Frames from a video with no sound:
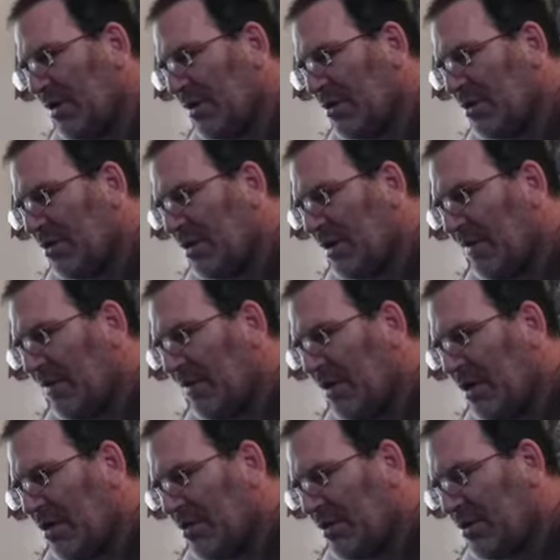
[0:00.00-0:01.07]
the truth of it
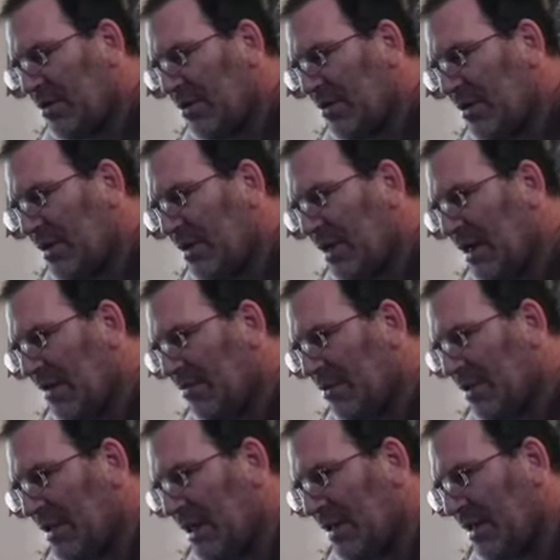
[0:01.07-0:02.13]
all, the truth of the
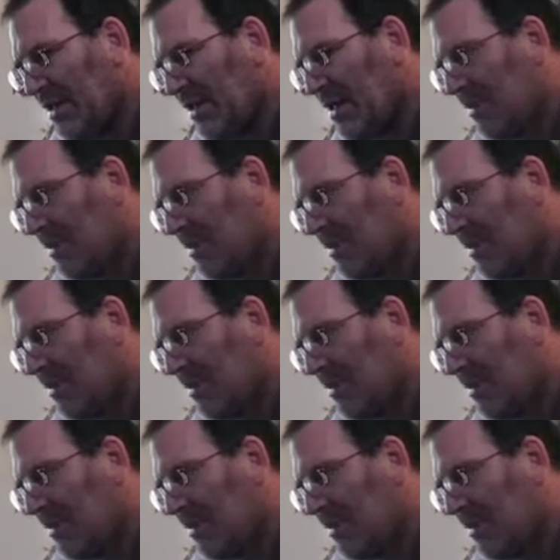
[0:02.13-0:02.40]
numbers, I think,